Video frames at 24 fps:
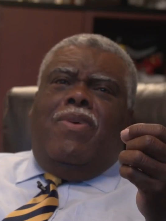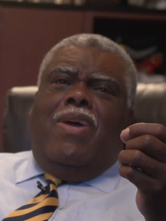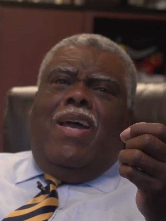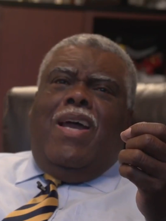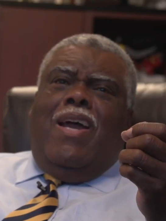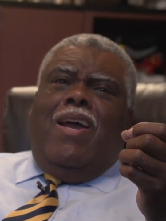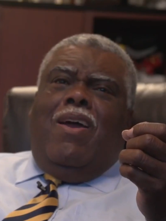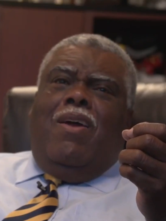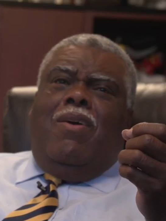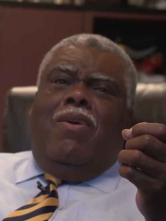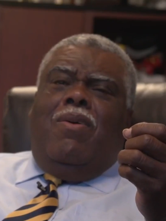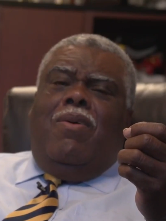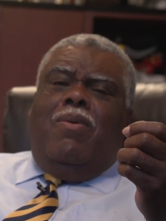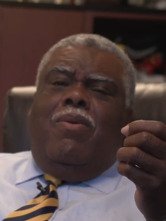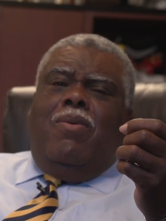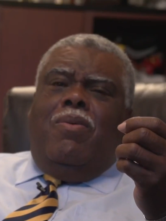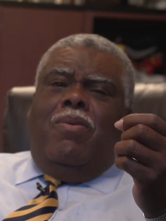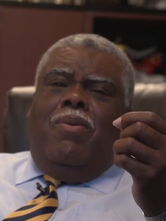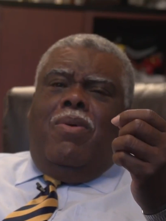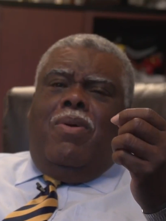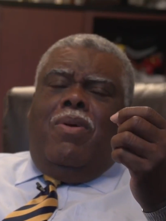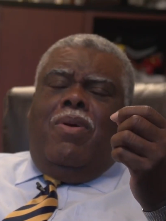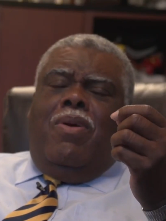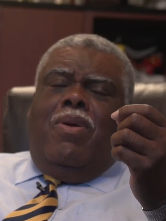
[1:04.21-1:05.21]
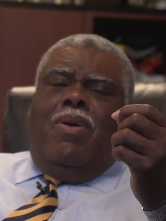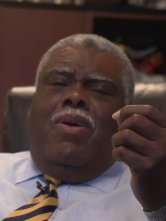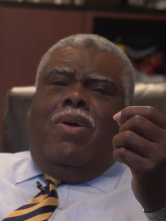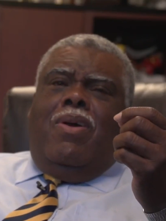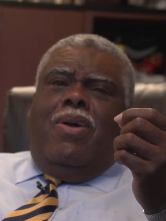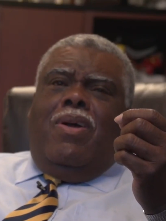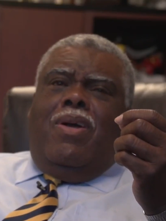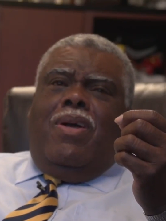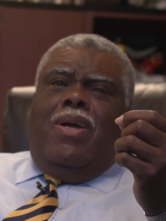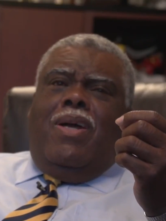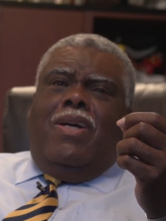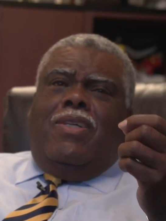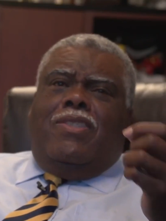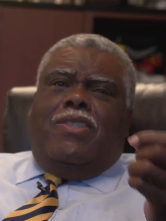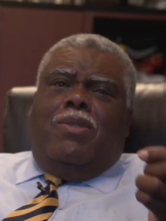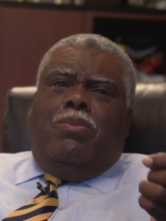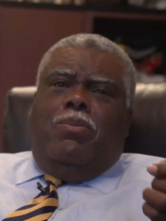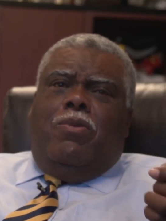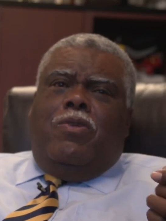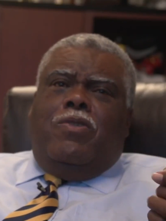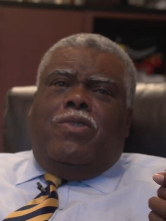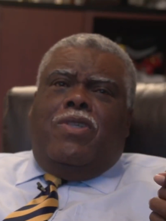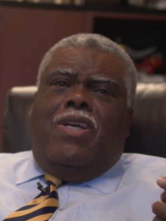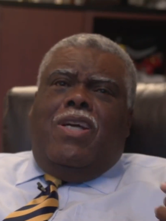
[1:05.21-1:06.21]
of our
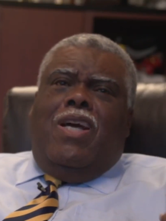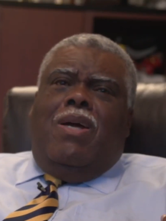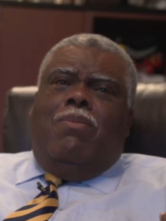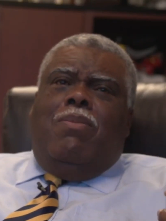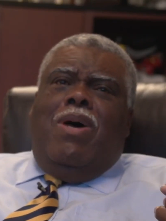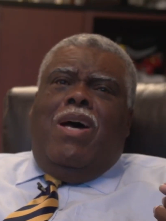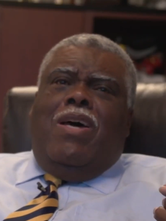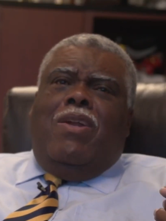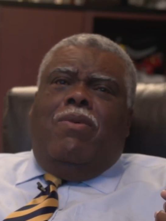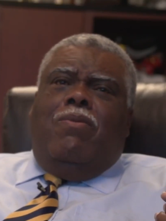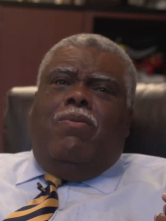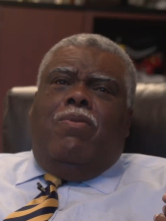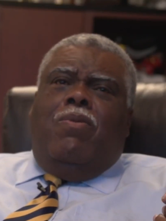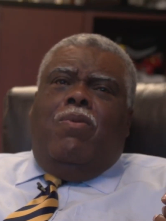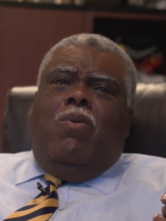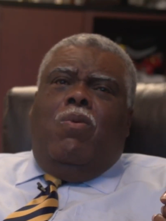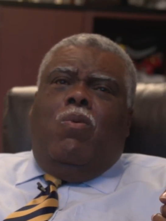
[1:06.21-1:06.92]
customers come out of